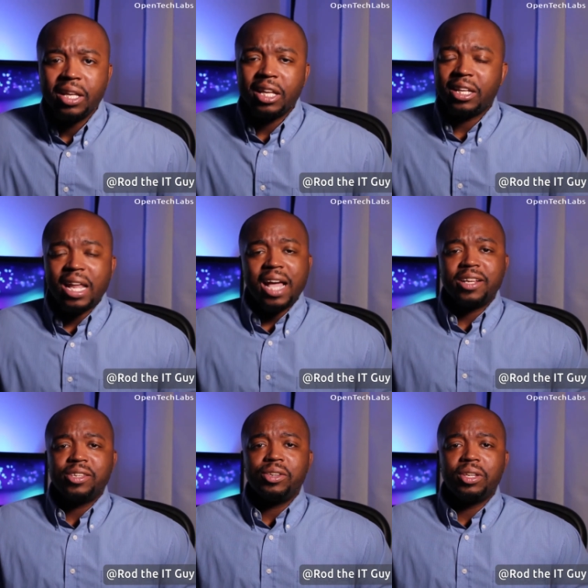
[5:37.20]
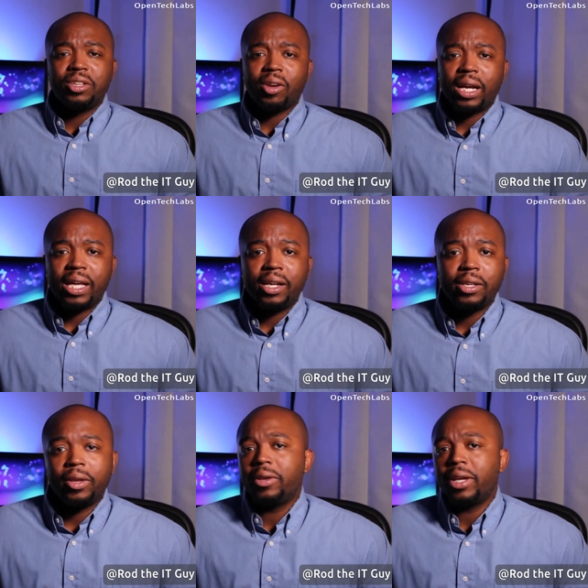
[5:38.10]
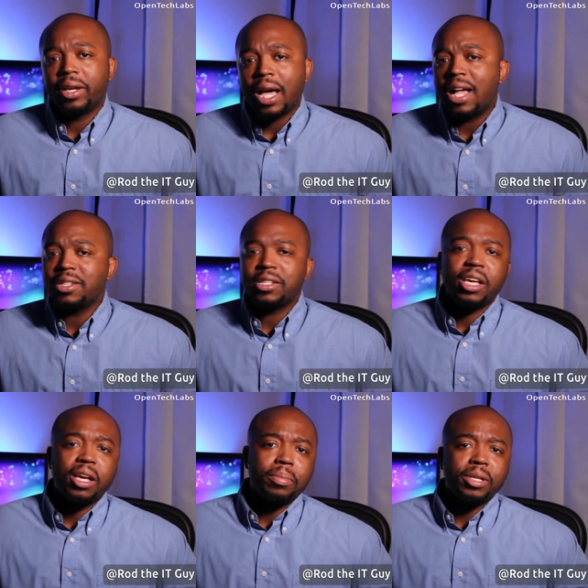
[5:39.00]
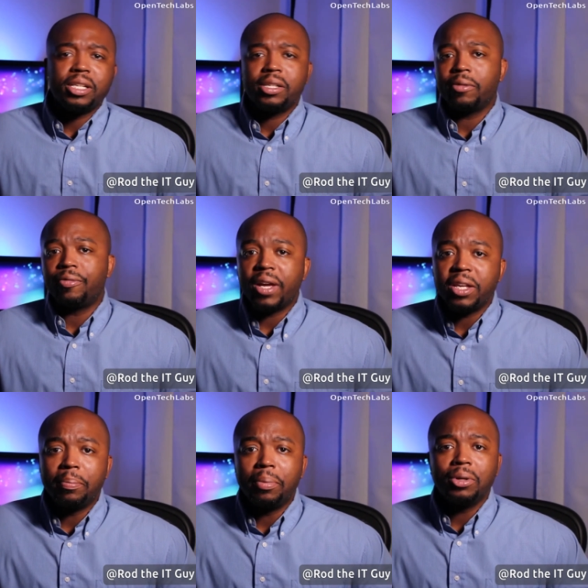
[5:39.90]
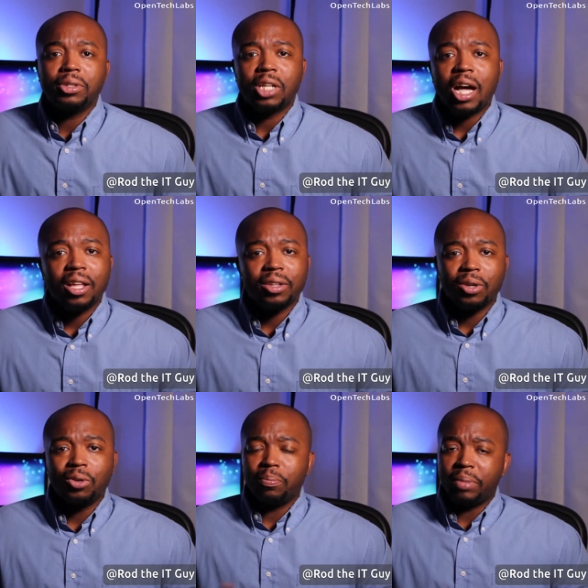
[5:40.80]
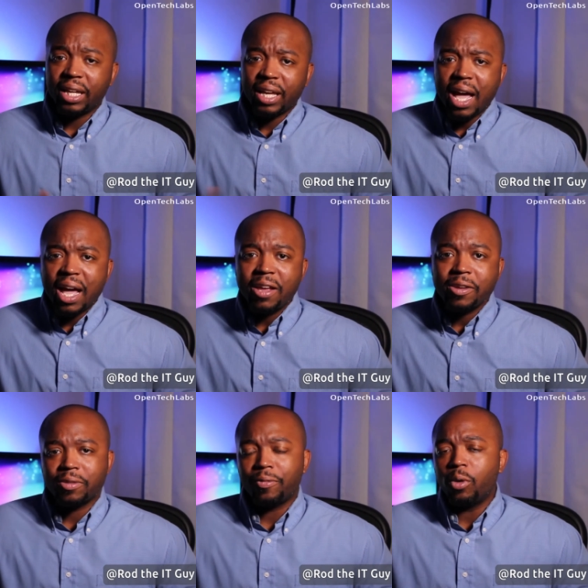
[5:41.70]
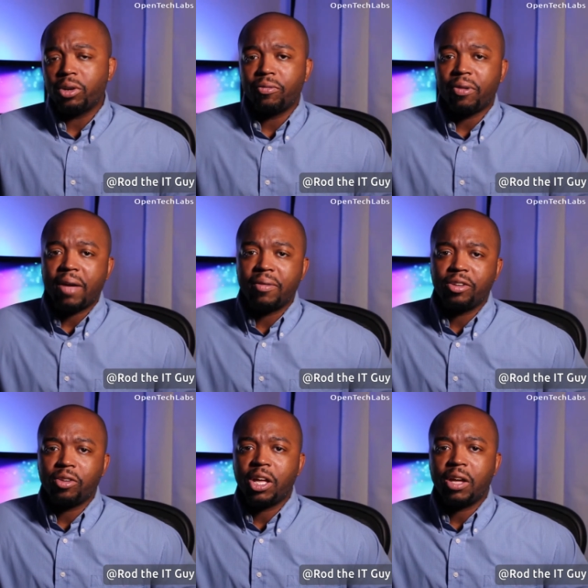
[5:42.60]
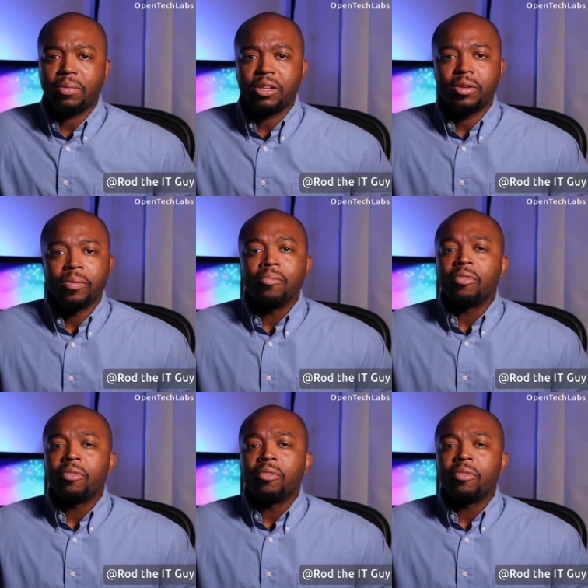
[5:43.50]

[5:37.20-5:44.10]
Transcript: It's not until you start getting into the technology companies, the Facebooks, all those big guys, the Fortune 500 companies,